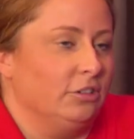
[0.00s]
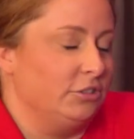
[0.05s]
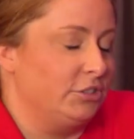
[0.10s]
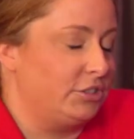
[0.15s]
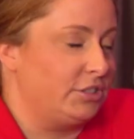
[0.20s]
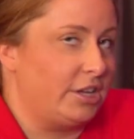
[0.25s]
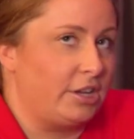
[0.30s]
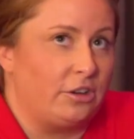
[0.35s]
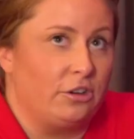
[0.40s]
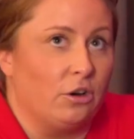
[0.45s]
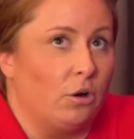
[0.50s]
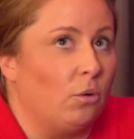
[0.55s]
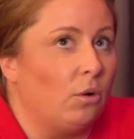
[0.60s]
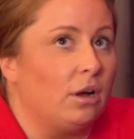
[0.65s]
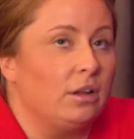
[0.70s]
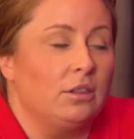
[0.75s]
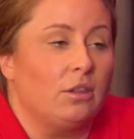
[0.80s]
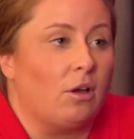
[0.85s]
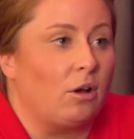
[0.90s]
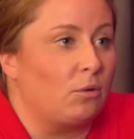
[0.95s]
Or just like
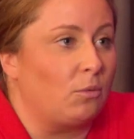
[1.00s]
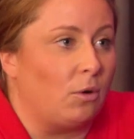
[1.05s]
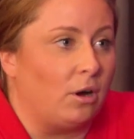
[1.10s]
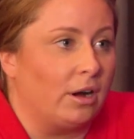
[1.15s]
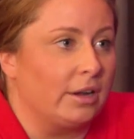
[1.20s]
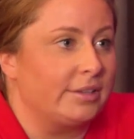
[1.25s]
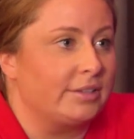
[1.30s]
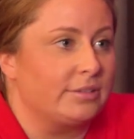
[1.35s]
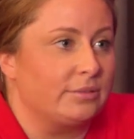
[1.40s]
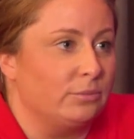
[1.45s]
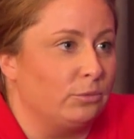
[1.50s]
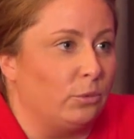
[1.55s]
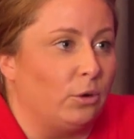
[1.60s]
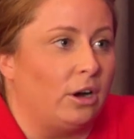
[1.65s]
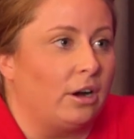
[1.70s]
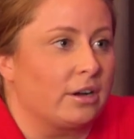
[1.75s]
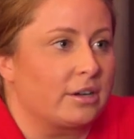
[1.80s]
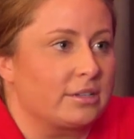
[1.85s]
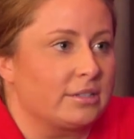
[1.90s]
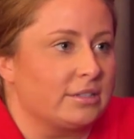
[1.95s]
go on long
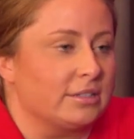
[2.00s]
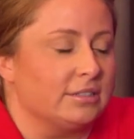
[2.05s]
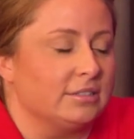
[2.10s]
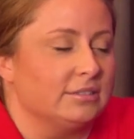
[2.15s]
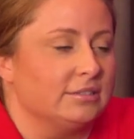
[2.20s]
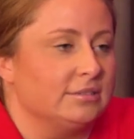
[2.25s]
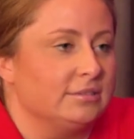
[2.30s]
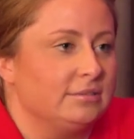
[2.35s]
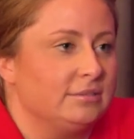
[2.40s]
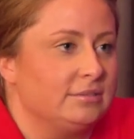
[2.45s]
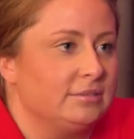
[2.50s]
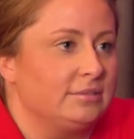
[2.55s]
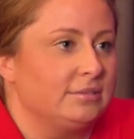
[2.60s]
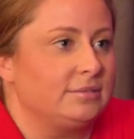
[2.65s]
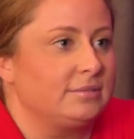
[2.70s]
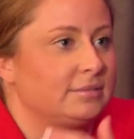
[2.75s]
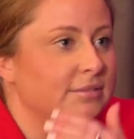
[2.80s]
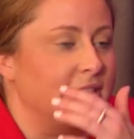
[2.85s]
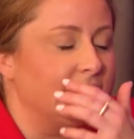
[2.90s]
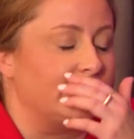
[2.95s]
walks and
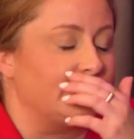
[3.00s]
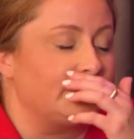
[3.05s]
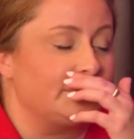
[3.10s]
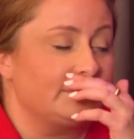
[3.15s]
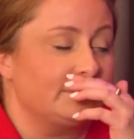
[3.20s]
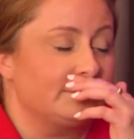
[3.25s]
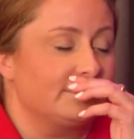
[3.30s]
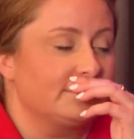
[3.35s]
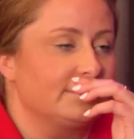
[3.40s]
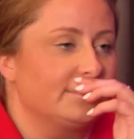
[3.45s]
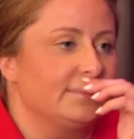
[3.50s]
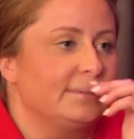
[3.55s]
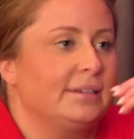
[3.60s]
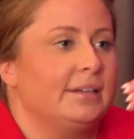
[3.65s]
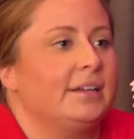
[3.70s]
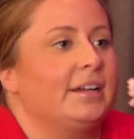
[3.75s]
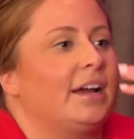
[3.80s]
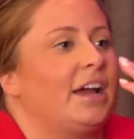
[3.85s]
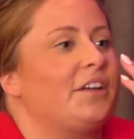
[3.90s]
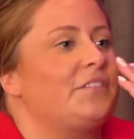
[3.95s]
yeah.
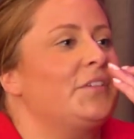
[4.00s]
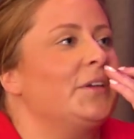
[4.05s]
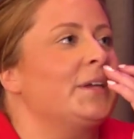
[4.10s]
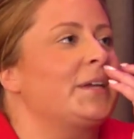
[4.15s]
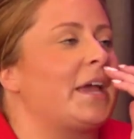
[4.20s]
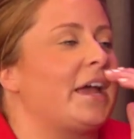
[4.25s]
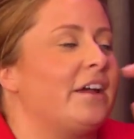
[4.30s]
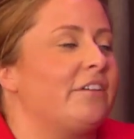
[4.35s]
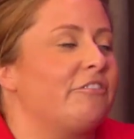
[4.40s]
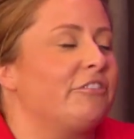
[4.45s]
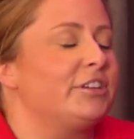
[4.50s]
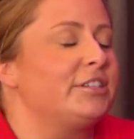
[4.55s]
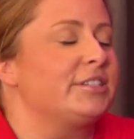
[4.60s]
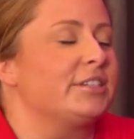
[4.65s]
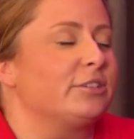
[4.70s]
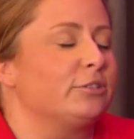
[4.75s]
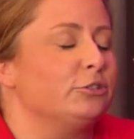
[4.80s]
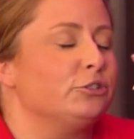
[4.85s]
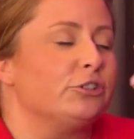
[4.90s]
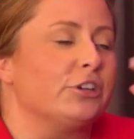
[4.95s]
I feel like every
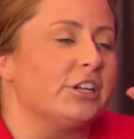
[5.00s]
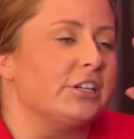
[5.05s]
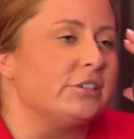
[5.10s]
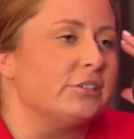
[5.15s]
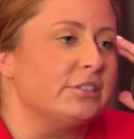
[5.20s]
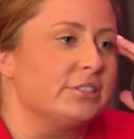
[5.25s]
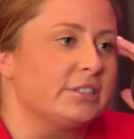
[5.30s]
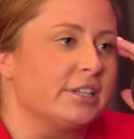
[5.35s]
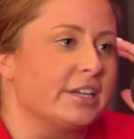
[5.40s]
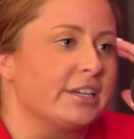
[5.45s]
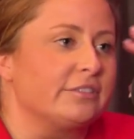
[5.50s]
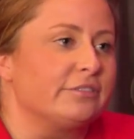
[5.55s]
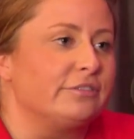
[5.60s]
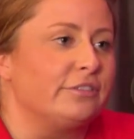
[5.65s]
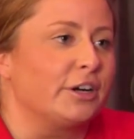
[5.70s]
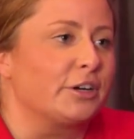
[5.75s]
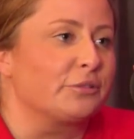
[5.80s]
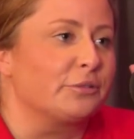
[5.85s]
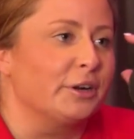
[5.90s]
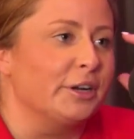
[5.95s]
single trainer is like,
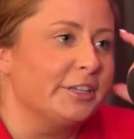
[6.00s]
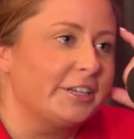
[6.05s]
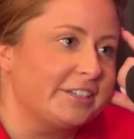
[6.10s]
fuck